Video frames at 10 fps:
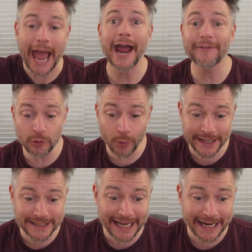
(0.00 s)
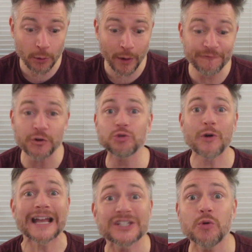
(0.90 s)
Everyone is getting one for
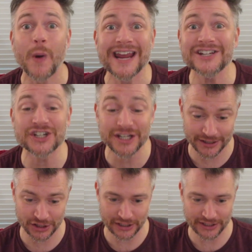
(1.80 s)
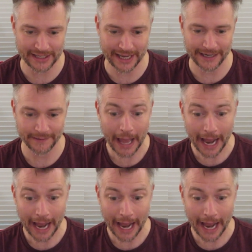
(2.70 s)
graduation, she said.